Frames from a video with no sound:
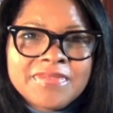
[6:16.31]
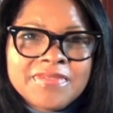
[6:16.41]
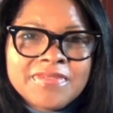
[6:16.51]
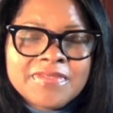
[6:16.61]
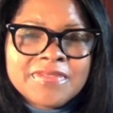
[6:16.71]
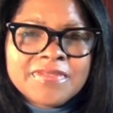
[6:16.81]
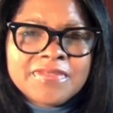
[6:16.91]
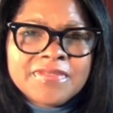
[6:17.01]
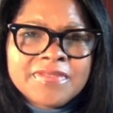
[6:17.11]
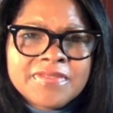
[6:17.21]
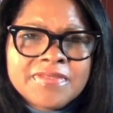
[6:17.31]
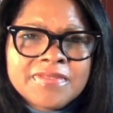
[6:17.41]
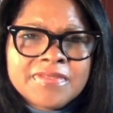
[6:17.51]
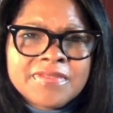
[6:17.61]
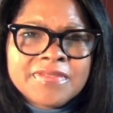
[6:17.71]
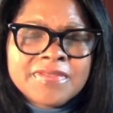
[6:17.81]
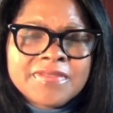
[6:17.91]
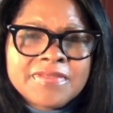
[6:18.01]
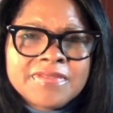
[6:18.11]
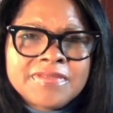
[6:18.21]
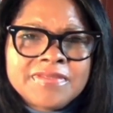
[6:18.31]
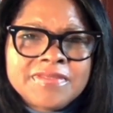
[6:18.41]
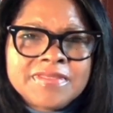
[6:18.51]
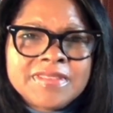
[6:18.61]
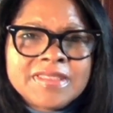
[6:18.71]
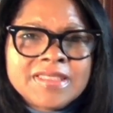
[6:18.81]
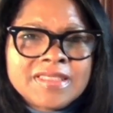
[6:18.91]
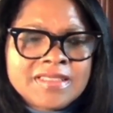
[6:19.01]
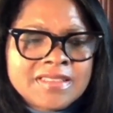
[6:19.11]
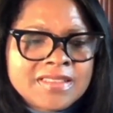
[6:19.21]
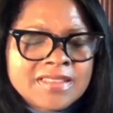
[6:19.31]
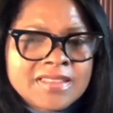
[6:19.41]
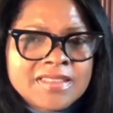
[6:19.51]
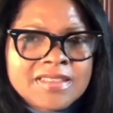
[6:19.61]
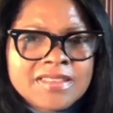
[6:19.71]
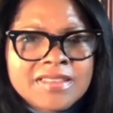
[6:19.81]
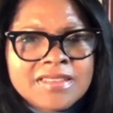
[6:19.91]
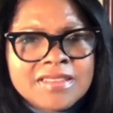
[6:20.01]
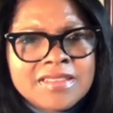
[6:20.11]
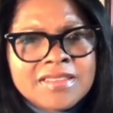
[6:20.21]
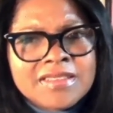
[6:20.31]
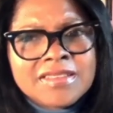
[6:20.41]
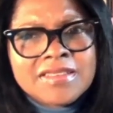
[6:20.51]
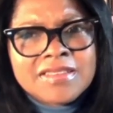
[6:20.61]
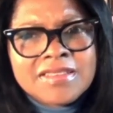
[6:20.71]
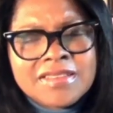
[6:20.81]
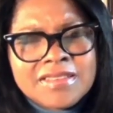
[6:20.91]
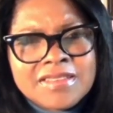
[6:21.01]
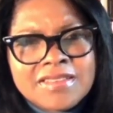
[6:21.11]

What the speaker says: (not speaking)